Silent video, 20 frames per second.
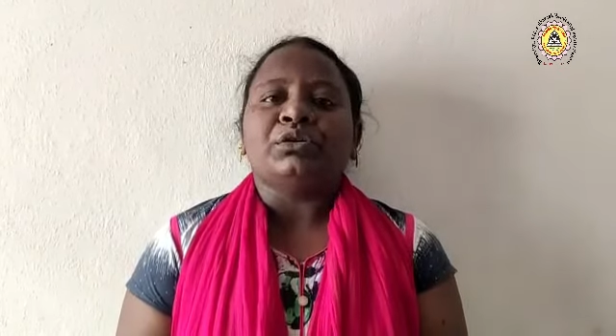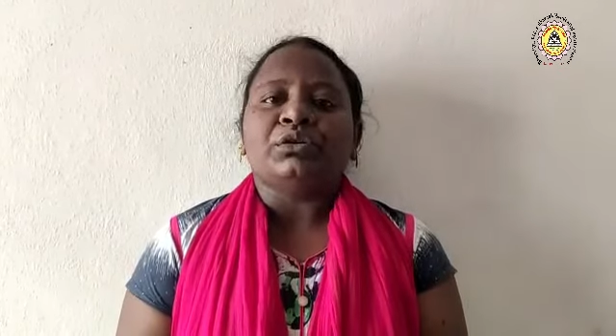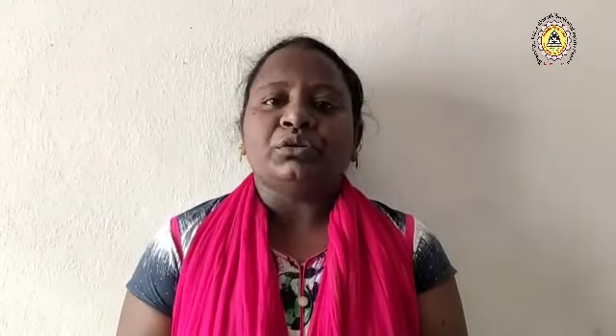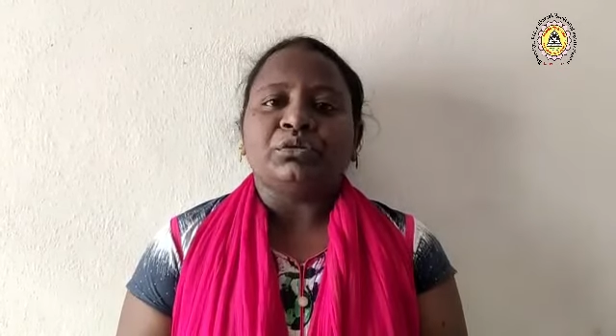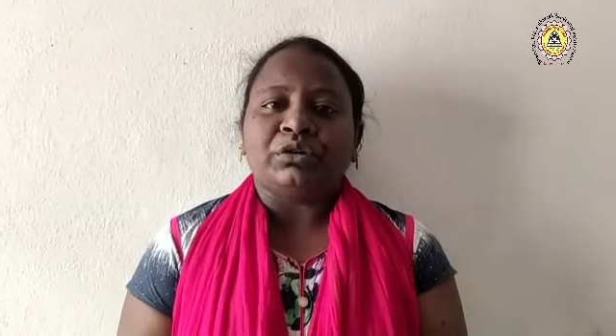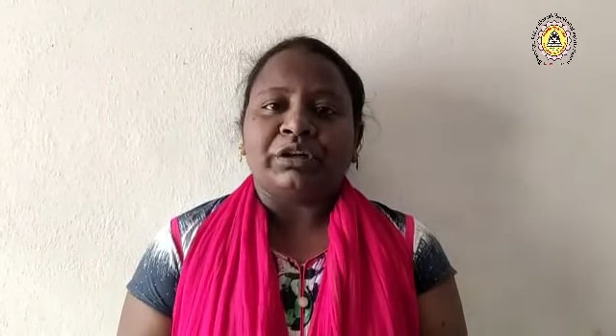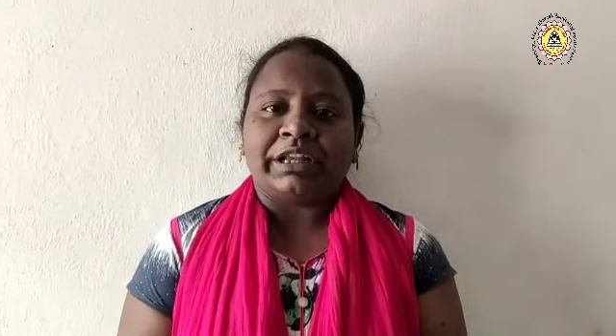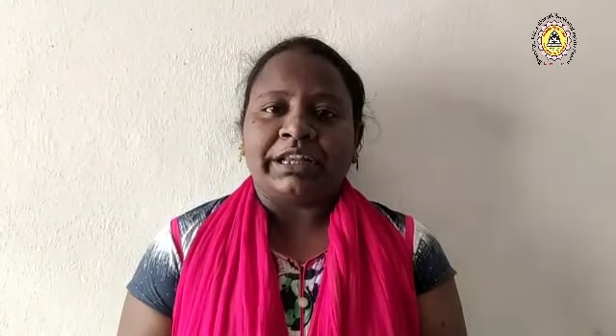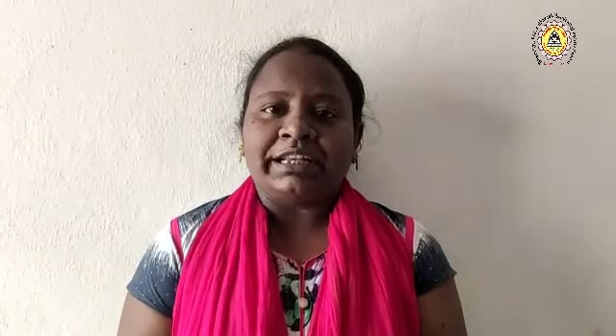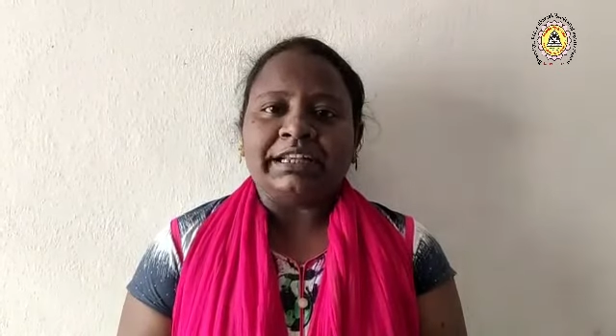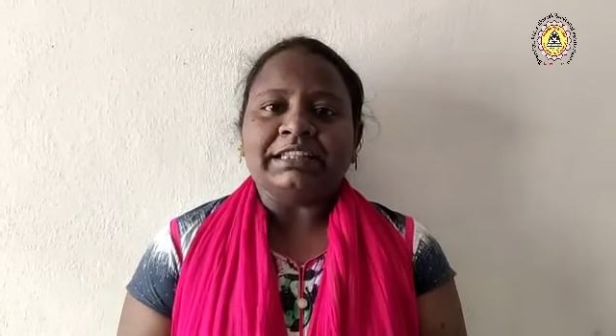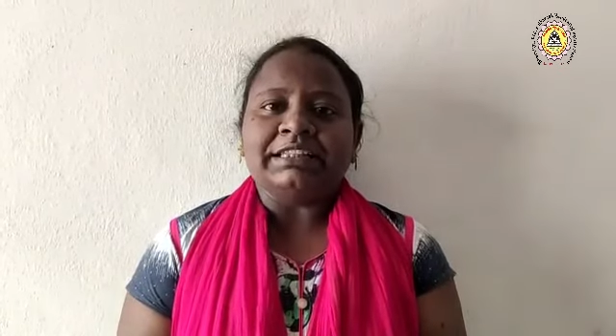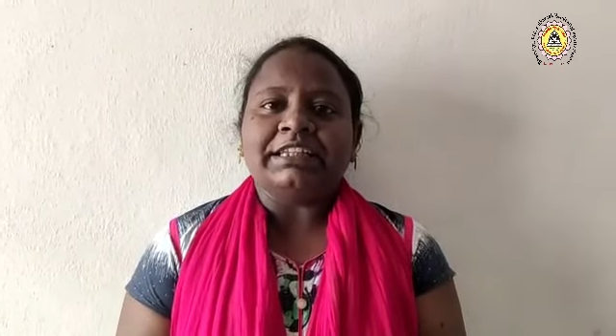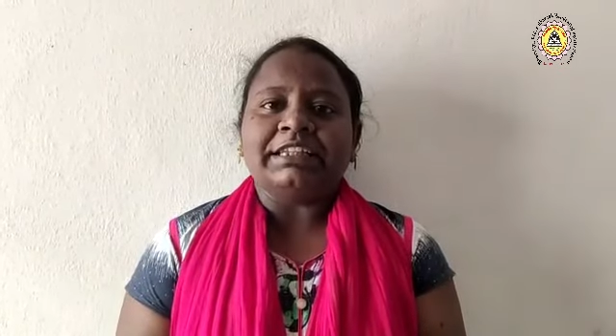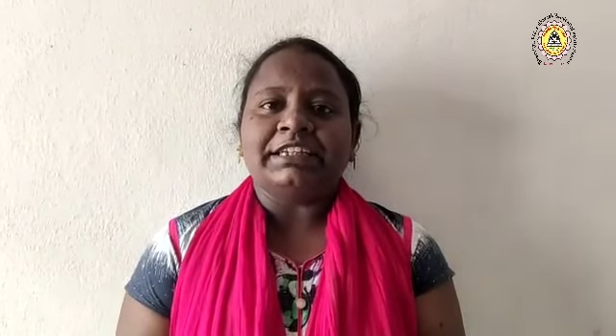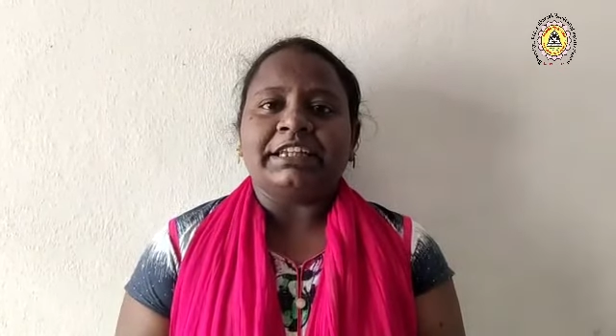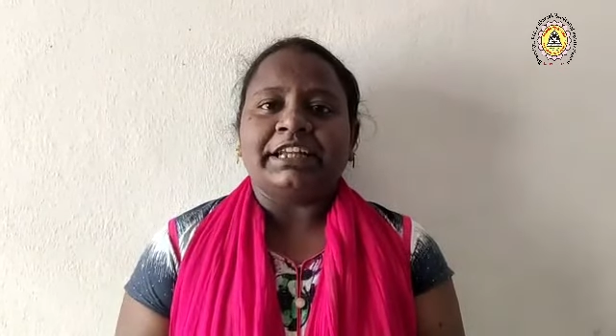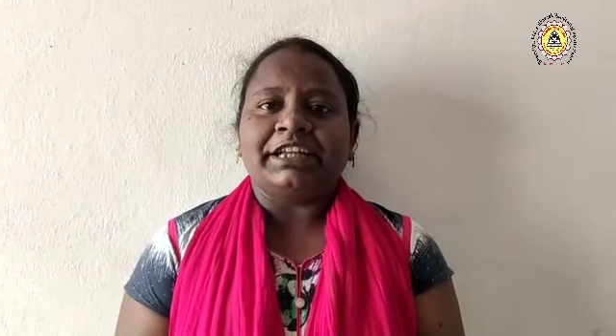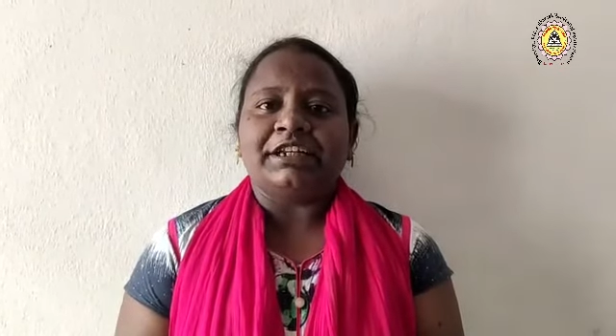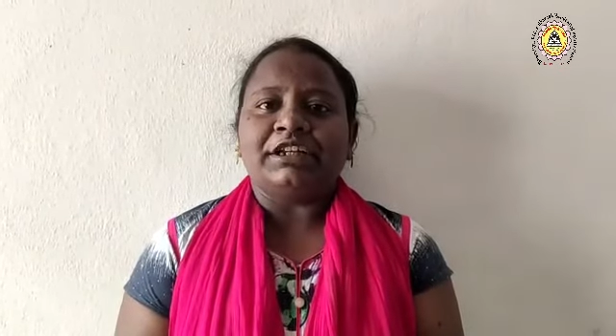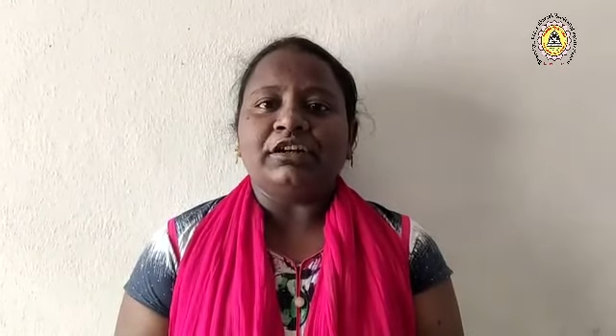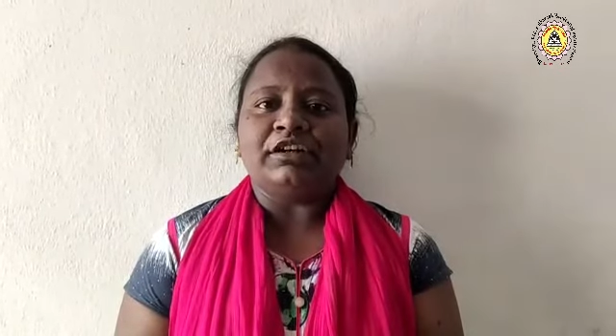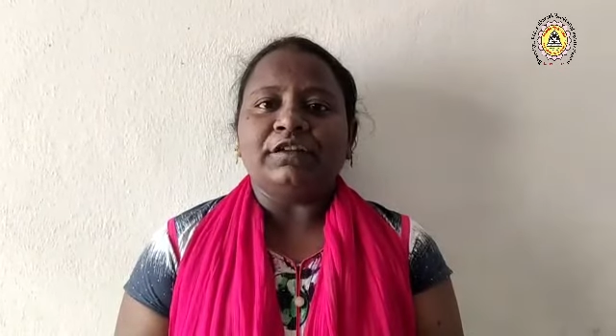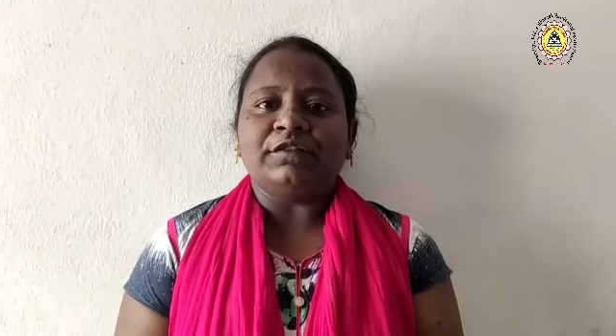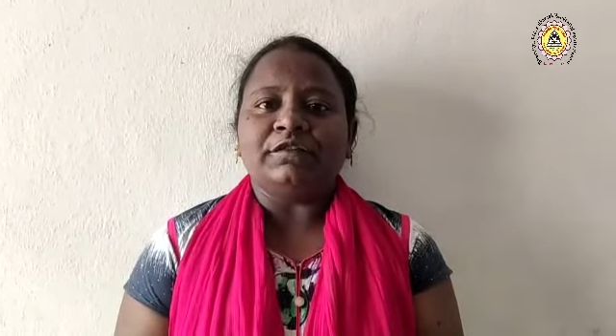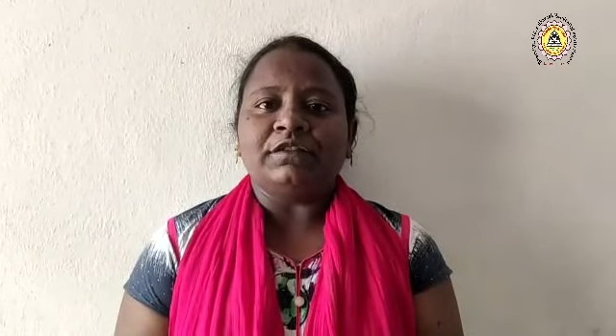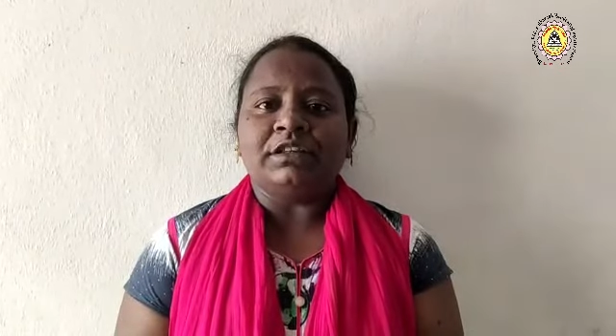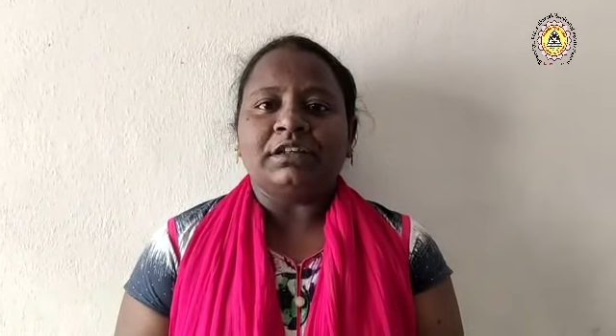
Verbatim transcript: To write the title of